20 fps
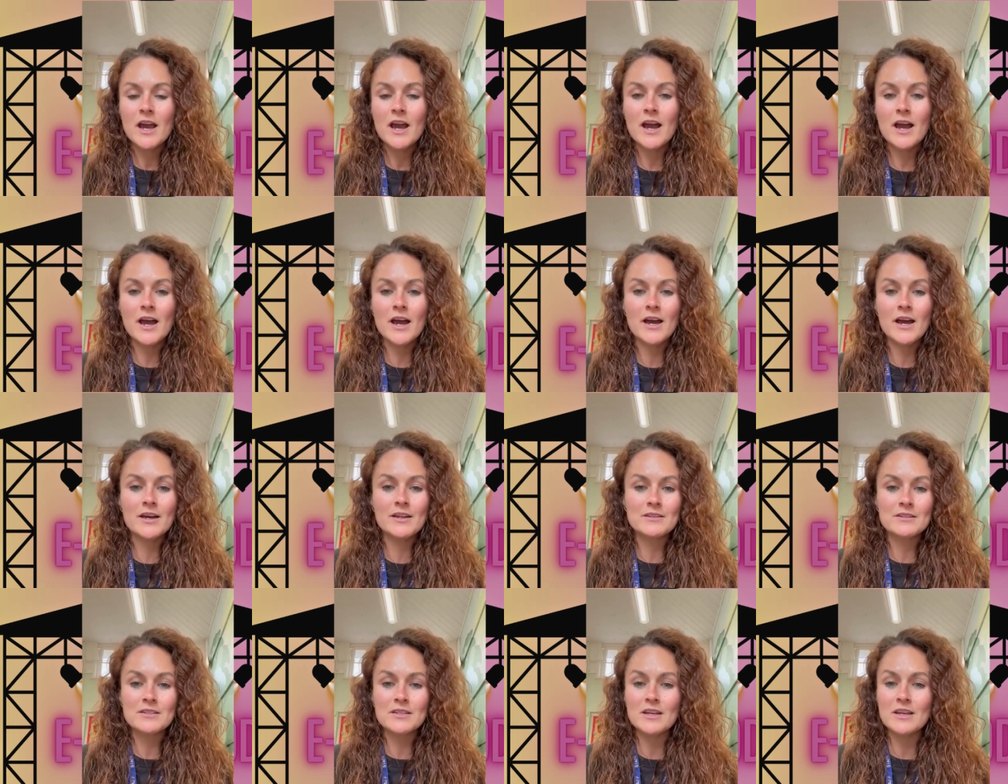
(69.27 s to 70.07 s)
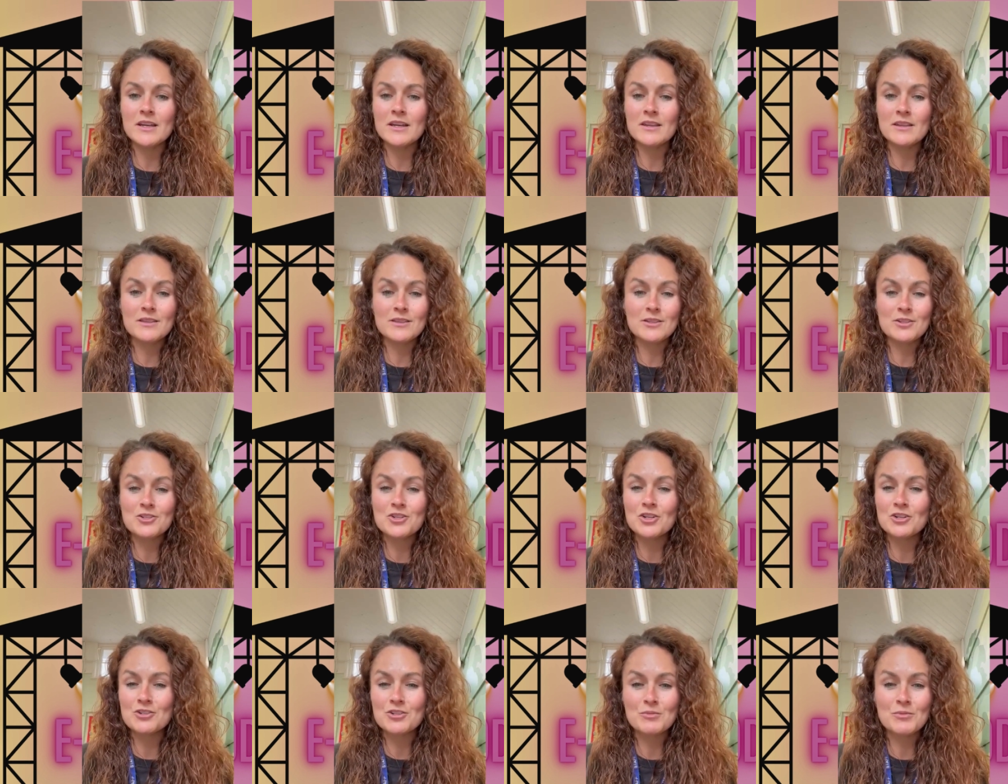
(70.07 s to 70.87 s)
And the
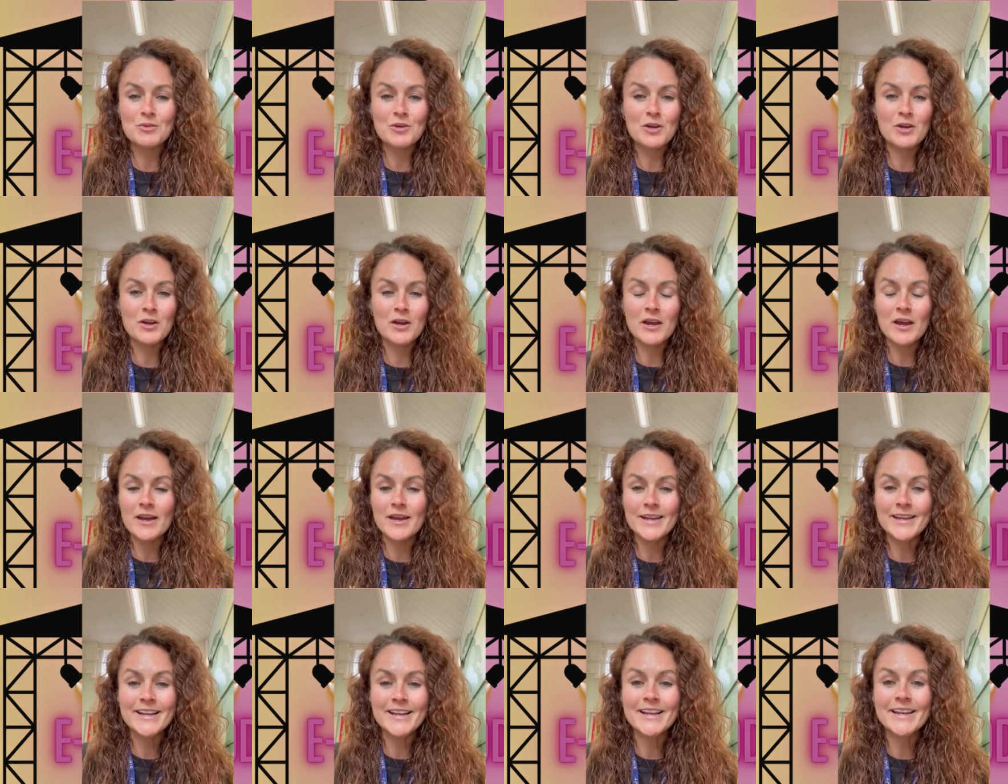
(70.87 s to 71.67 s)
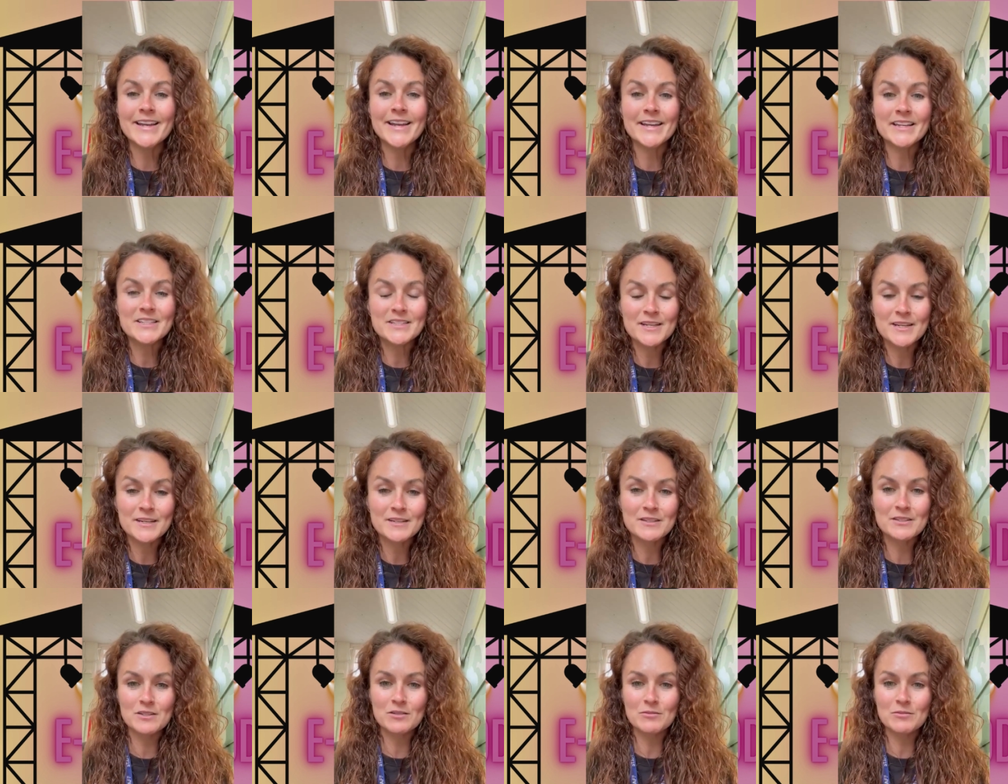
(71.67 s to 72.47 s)
children were
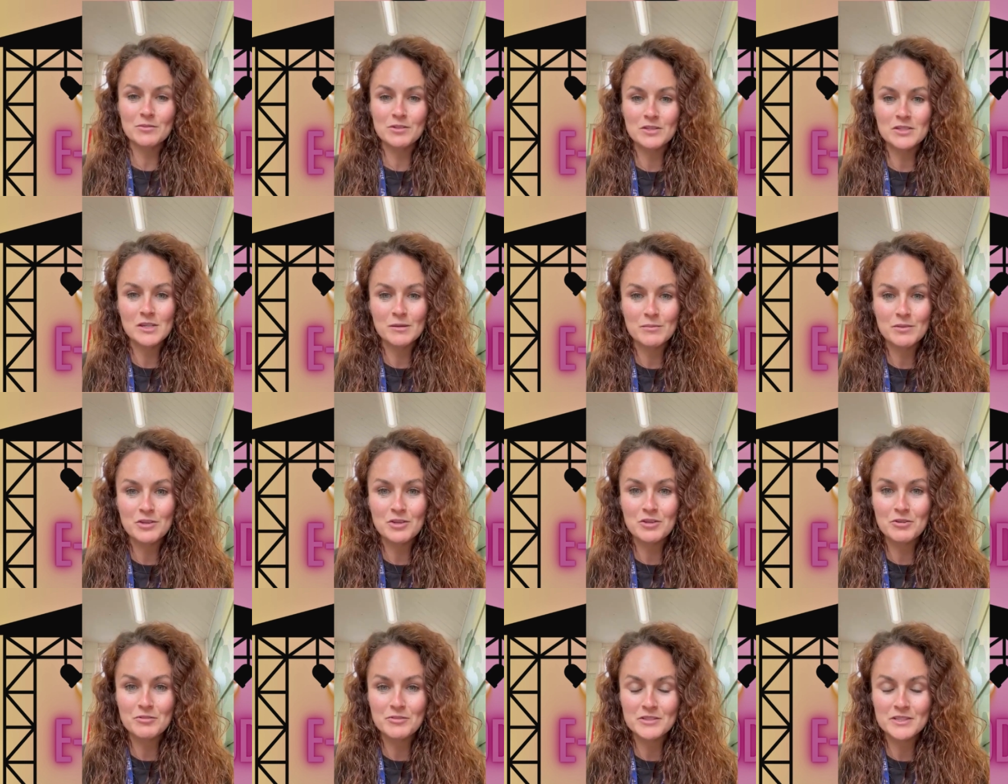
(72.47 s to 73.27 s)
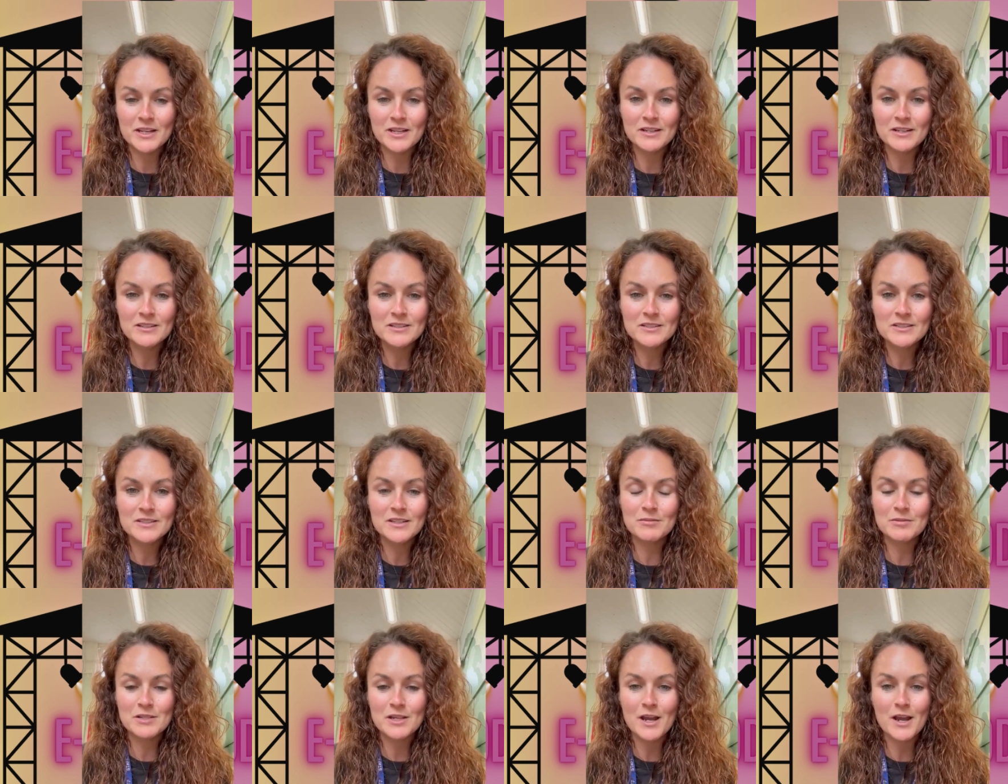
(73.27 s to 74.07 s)
elated with some of the results.
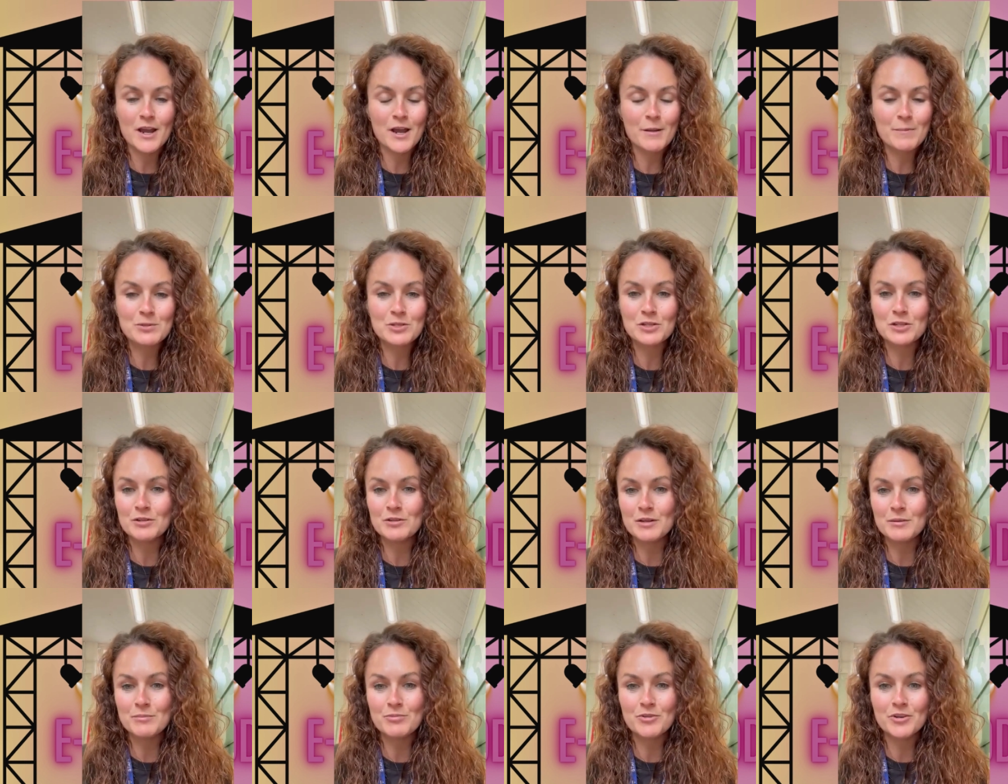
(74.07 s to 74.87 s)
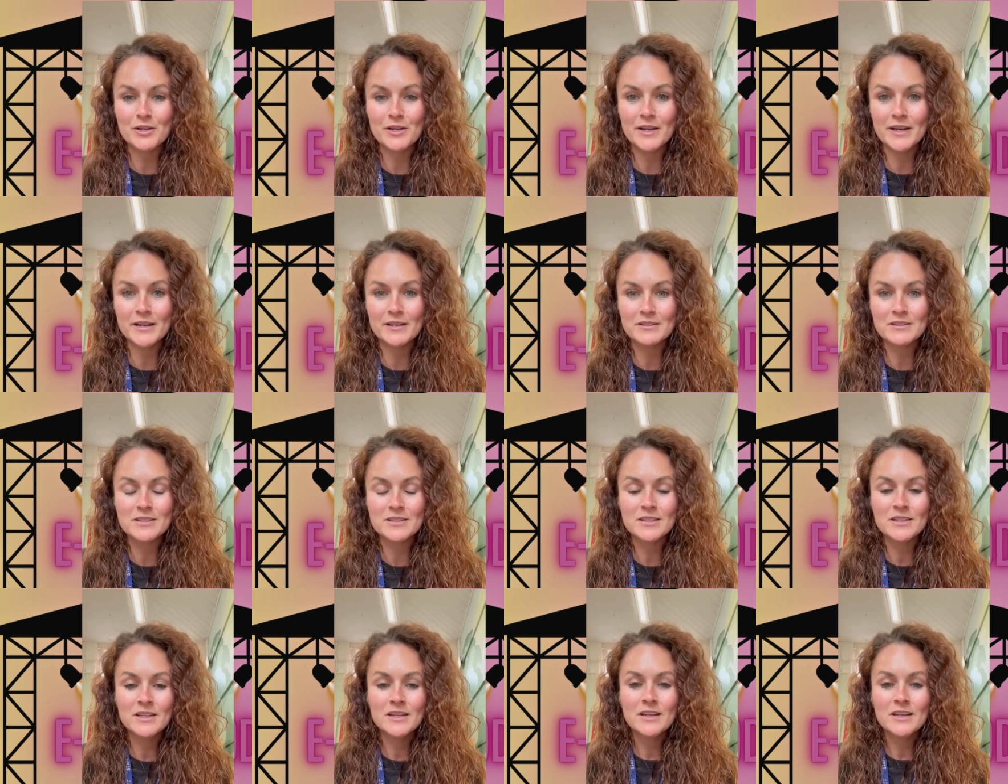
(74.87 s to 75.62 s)
It was absolutely brilliant.